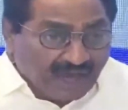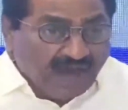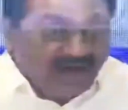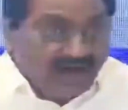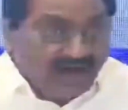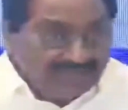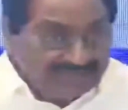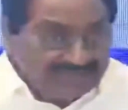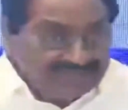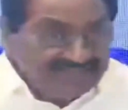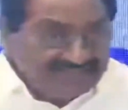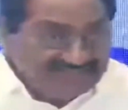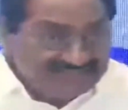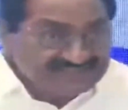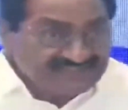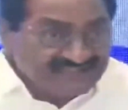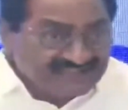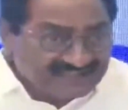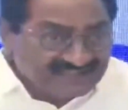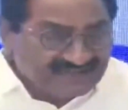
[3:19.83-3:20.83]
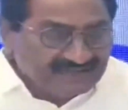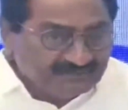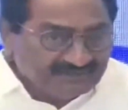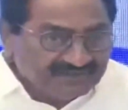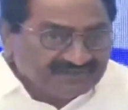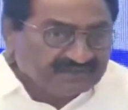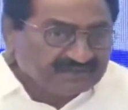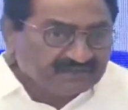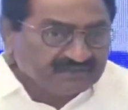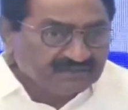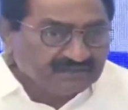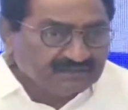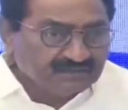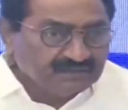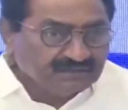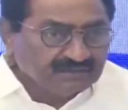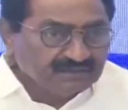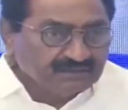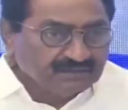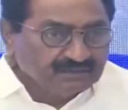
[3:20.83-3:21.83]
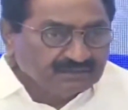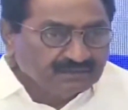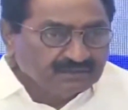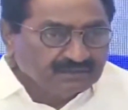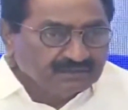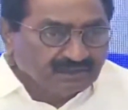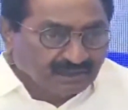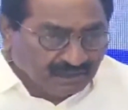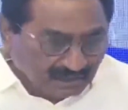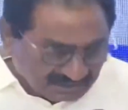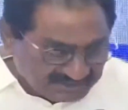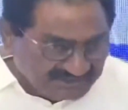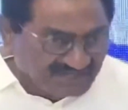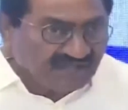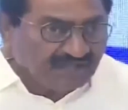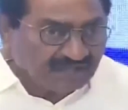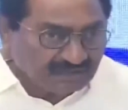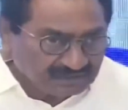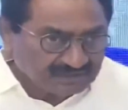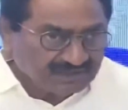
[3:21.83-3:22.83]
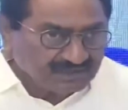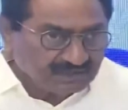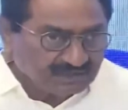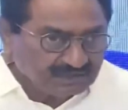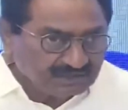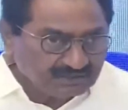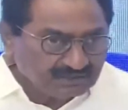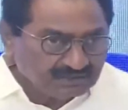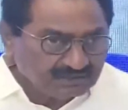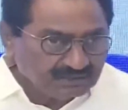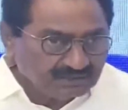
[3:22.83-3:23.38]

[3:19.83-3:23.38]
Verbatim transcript: On this agreement. Yeah, that's what happened.